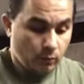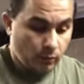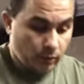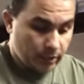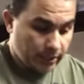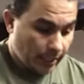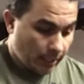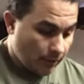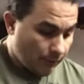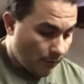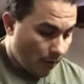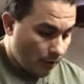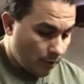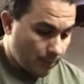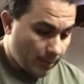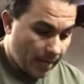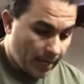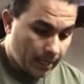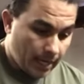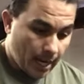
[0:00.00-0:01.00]
going to take off all the
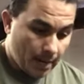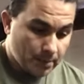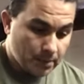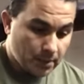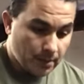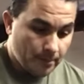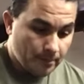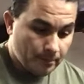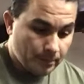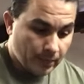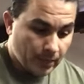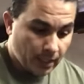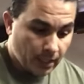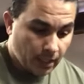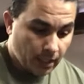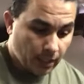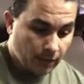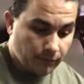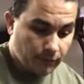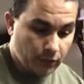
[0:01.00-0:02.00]
main caps.
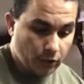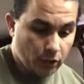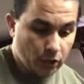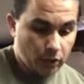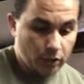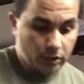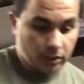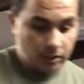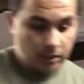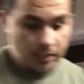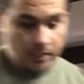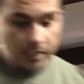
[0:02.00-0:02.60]
If you look,